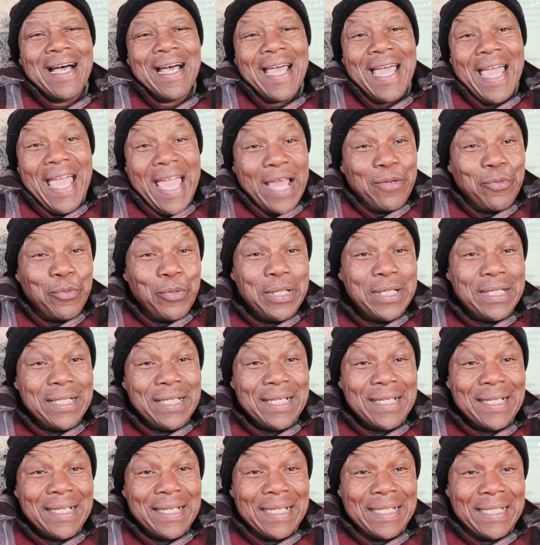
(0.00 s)

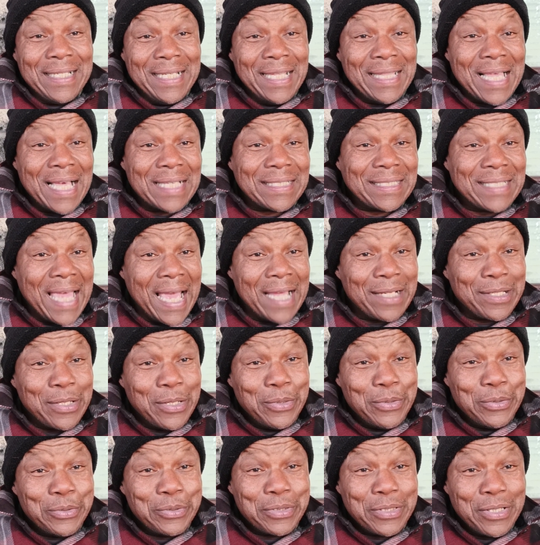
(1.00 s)
Edwin de Los
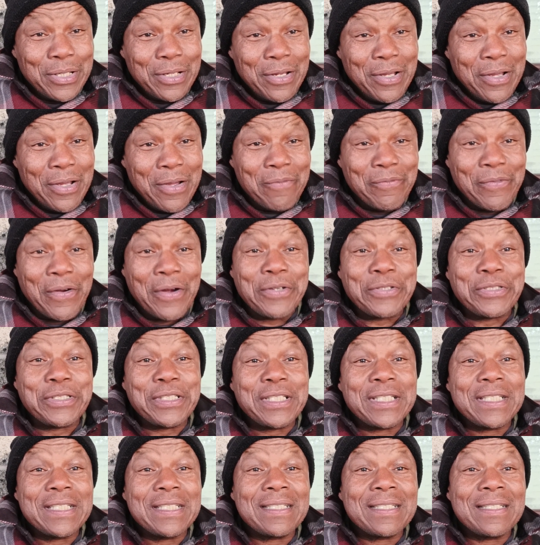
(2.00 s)
Santos
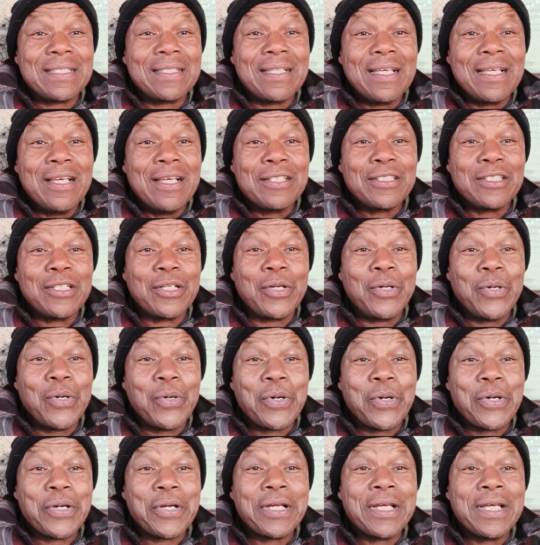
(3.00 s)
versus
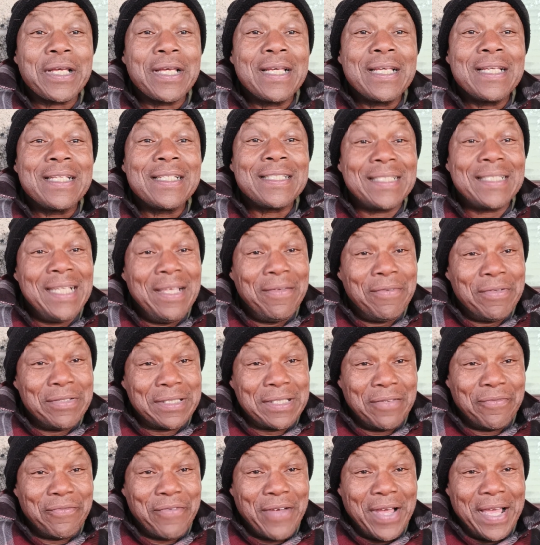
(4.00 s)
Shakur
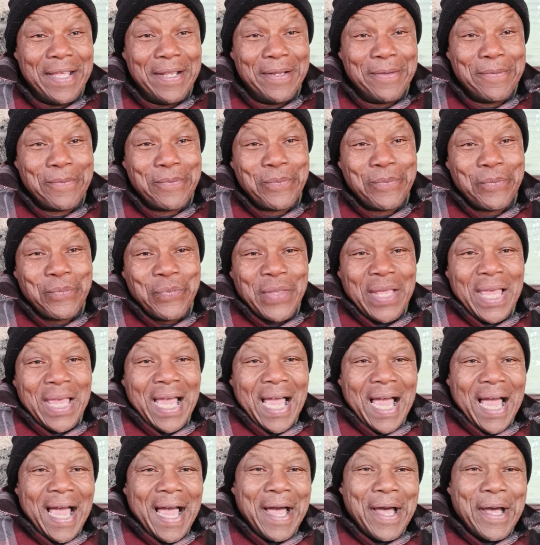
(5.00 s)
Stevenson fight.
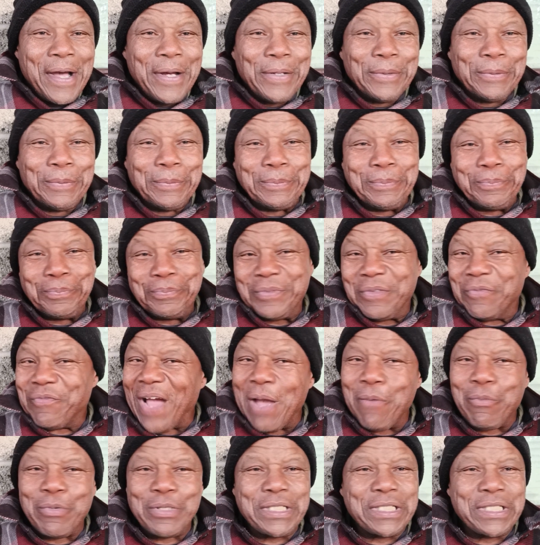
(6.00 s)
The
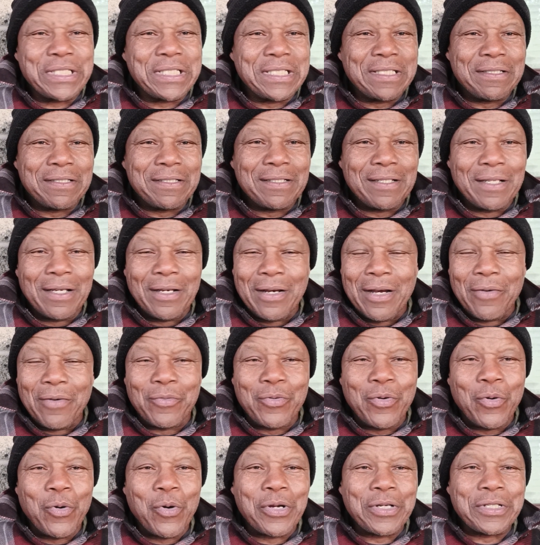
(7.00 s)
fight was, of
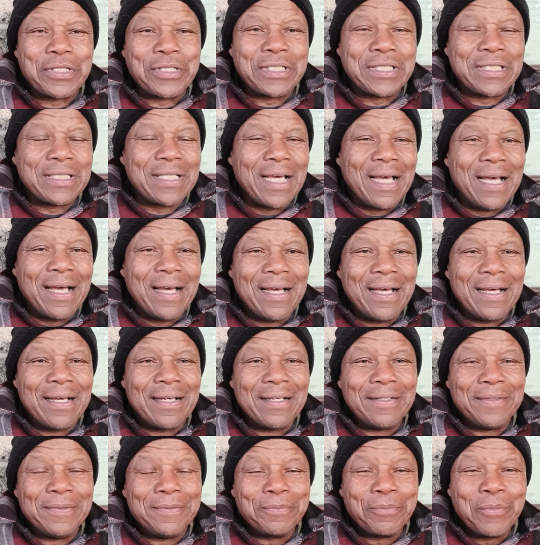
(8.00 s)
course,
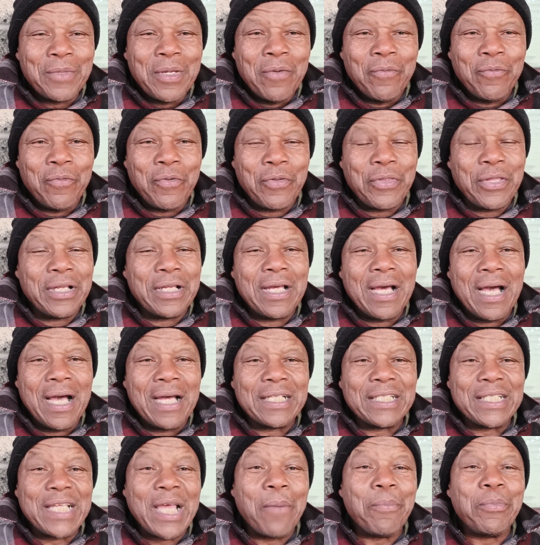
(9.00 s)
for the
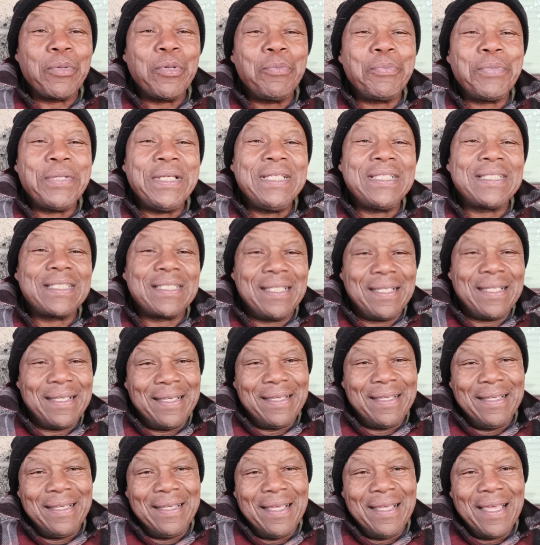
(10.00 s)

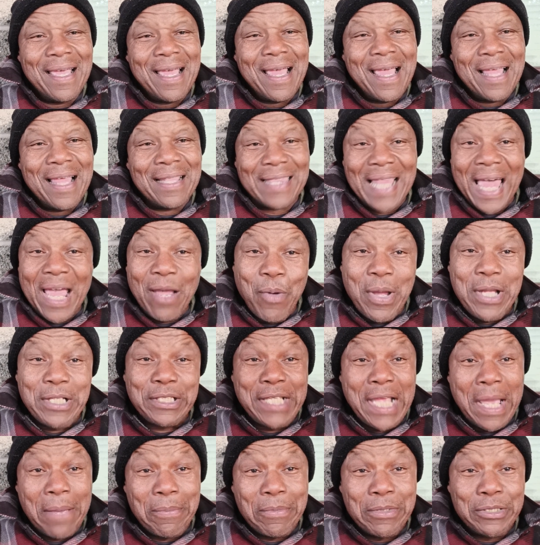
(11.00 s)
WBC Lightweight
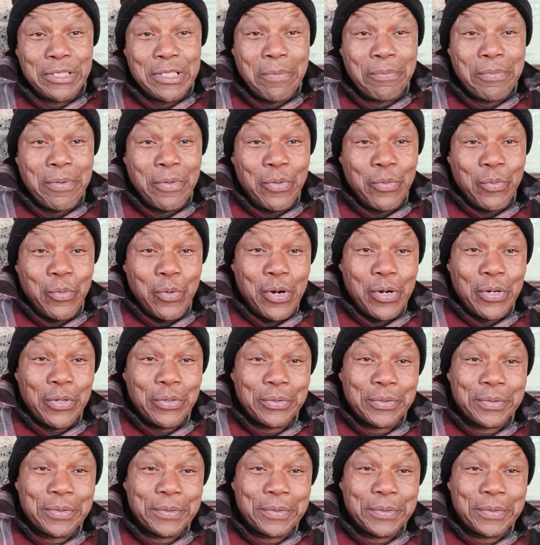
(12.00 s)
Championship of the World.